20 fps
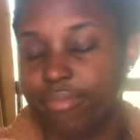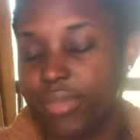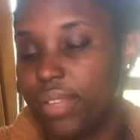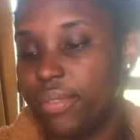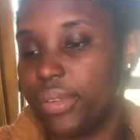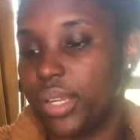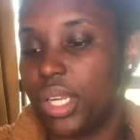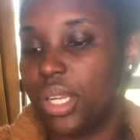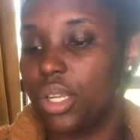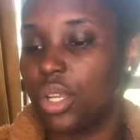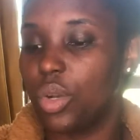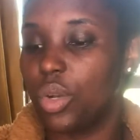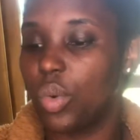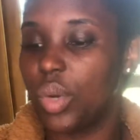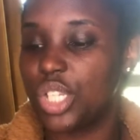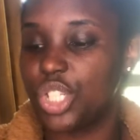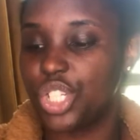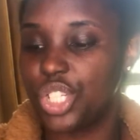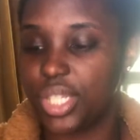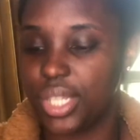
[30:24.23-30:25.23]
Very good
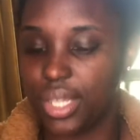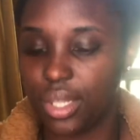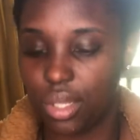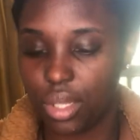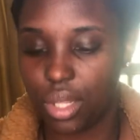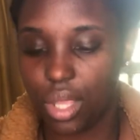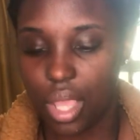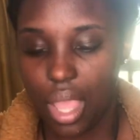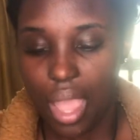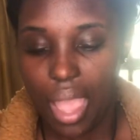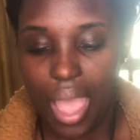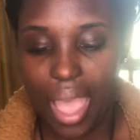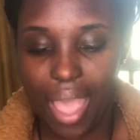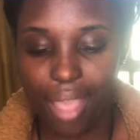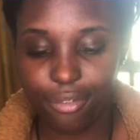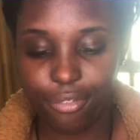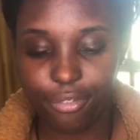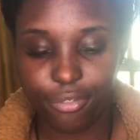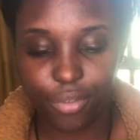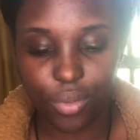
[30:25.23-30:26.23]
question. I
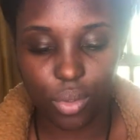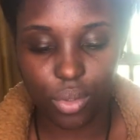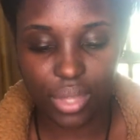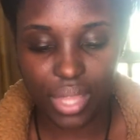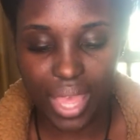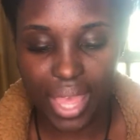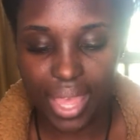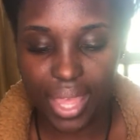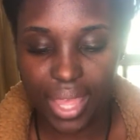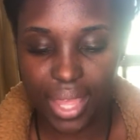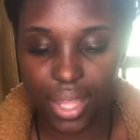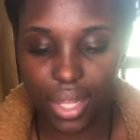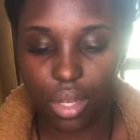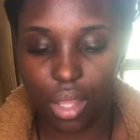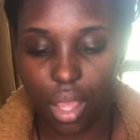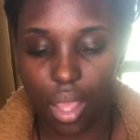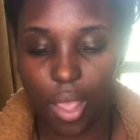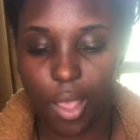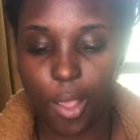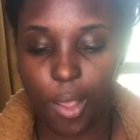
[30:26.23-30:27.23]
feel that
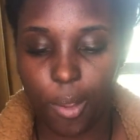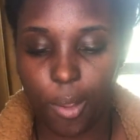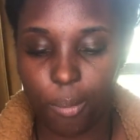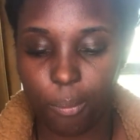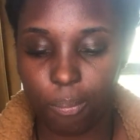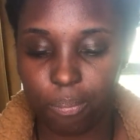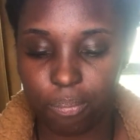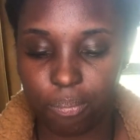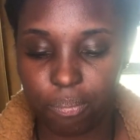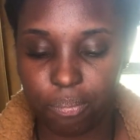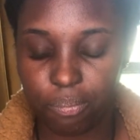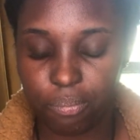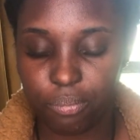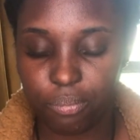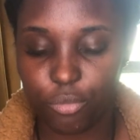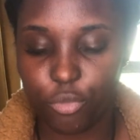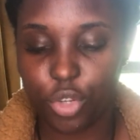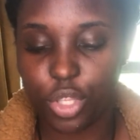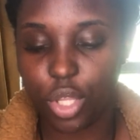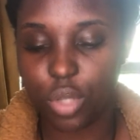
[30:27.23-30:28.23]

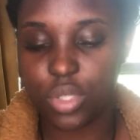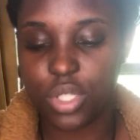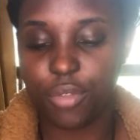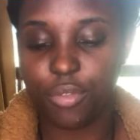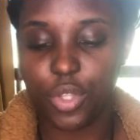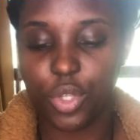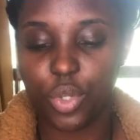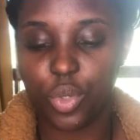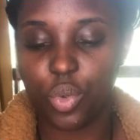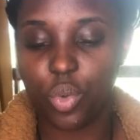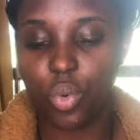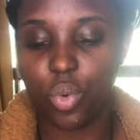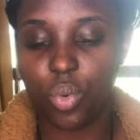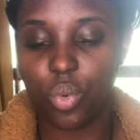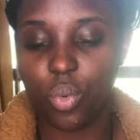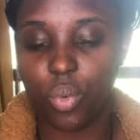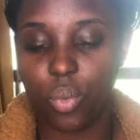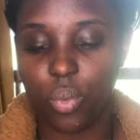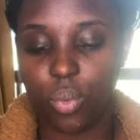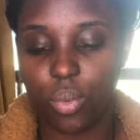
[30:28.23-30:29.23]
for those of you
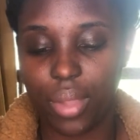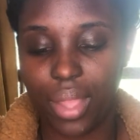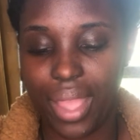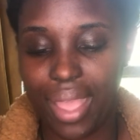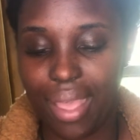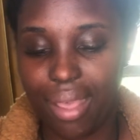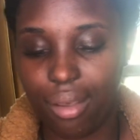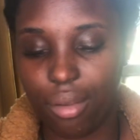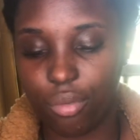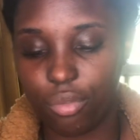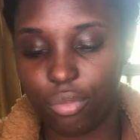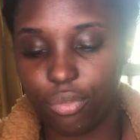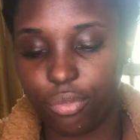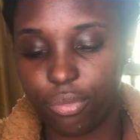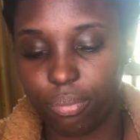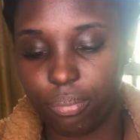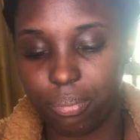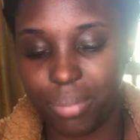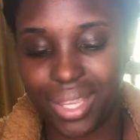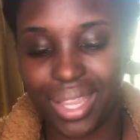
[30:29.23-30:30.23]
who have
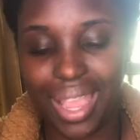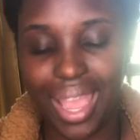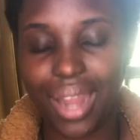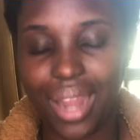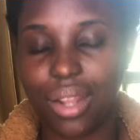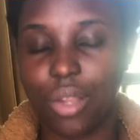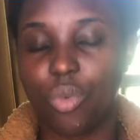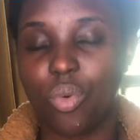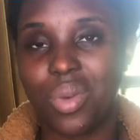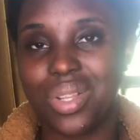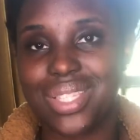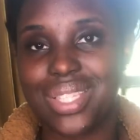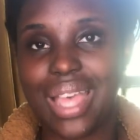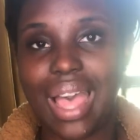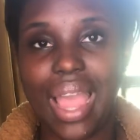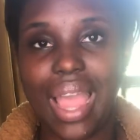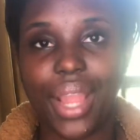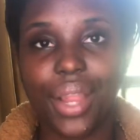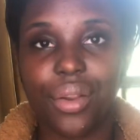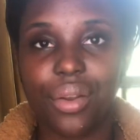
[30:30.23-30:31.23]
been kind of growing
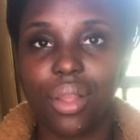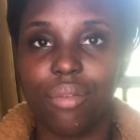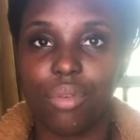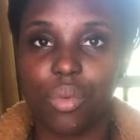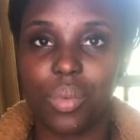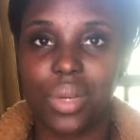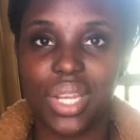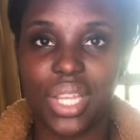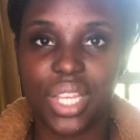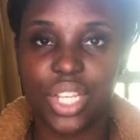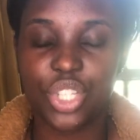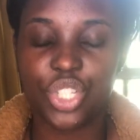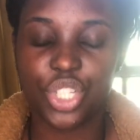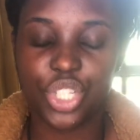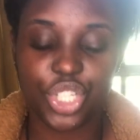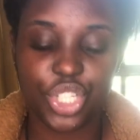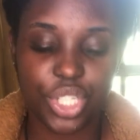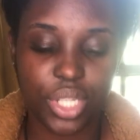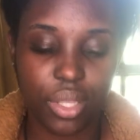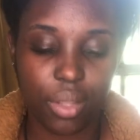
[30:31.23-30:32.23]
tired of a
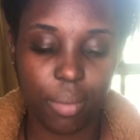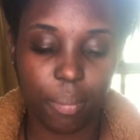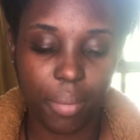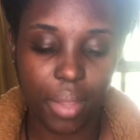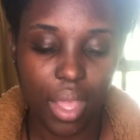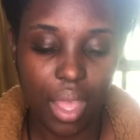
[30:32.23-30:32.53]
relationship,